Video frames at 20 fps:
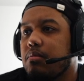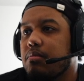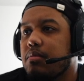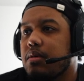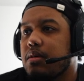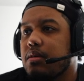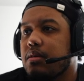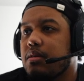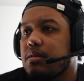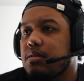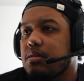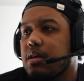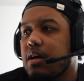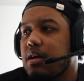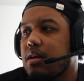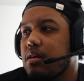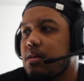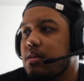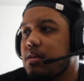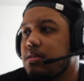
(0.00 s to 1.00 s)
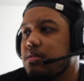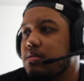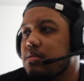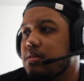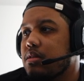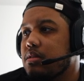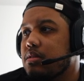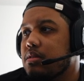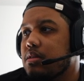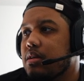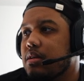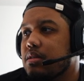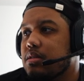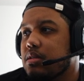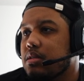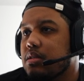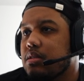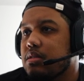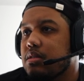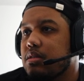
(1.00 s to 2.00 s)
but it's kind of interesting to
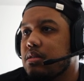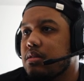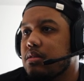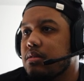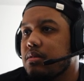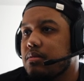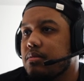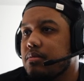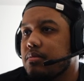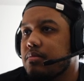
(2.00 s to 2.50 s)
actually see it.